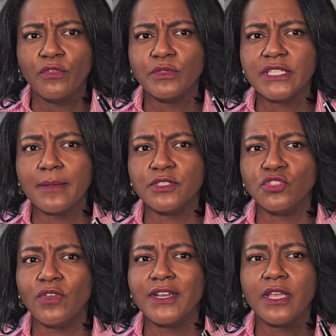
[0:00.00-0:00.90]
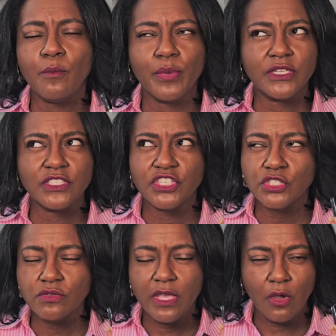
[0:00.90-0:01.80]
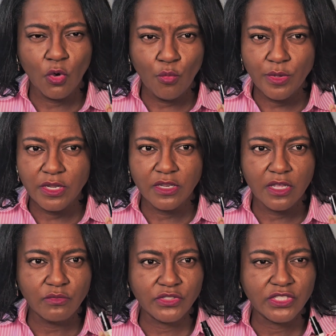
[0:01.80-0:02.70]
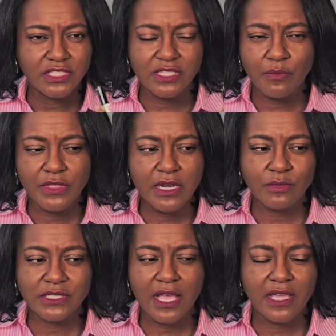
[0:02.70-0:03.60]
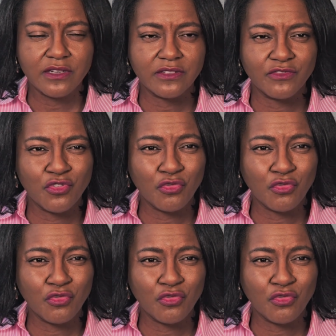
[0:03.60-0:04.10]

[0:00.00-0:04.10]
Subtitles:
from the top to the dry down, but just on that opening, it was just something that was kind of